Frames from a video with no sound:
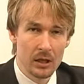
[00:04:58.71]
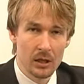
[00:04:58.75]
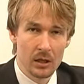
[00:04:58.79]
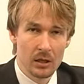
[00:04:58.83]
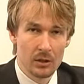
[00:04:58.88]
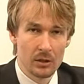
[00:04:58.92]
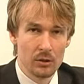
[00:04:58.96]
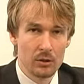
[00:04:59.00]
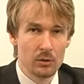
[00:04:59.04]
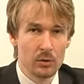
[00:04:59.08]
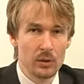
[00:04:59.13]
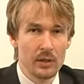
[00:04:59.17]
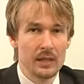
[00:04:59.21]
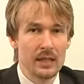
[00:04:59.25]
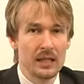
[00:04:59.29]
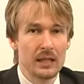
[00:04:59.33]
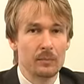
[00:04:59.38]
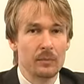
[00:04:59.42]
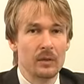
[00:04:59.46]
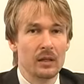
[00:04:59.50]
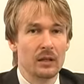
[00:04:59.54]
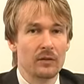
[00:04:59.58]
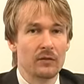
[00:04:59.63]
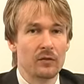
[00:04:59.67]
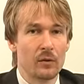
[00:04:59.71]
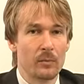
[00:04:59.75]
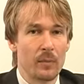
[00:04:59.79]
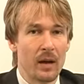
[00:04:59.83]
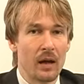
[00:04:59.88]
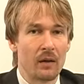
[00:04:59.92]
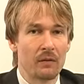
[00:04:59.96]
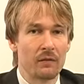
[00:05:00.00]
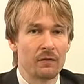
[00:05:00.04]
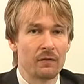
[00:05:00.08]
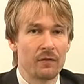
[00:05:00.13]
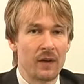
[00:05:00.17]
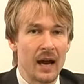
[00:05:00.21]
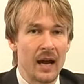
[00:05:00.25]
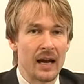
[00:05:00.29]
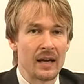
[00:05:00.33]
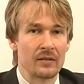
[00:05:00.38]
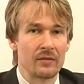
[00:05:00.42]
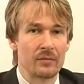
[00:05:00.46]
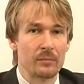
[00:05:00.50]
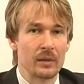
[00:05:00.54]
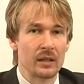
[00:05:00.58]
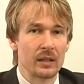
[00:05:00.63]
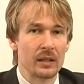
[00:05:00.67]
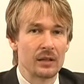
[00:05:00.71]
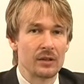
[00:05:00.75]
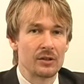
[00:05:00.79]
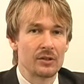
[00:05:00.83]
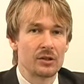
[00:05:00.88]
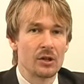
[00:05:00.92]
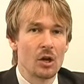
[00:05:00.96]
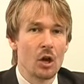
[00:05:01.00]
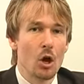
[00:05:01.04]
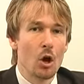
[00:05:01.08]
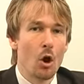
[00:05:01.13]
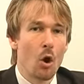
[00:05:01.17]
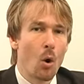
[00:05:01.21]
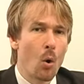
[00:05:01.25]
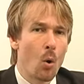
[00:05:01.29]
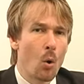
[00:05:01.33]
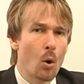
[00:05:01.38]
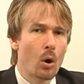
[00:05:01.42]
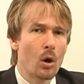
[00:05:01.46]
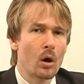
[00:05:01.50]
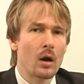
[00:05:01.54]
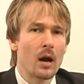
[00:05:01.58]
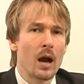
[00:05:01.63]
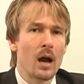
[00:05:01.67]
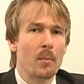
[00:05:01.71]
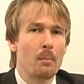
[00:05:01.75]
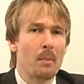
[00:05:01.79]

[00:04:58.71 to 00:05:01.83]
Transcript: to do a deepening for about 5 minutes, or